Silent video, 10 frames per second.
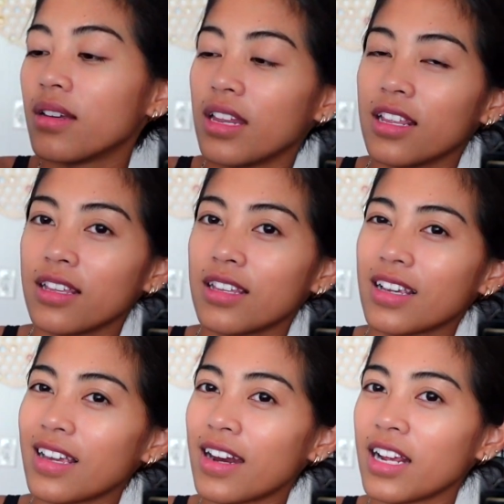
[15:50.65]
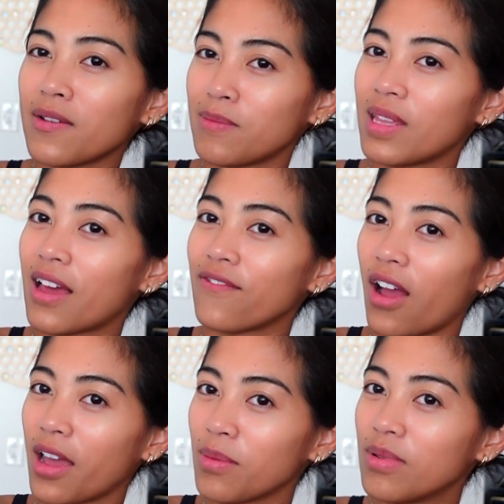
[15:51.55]
And it, it kind of gives me that
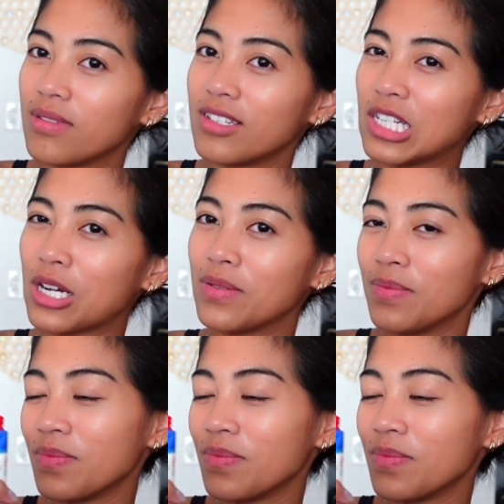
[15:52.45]
vibe, you know?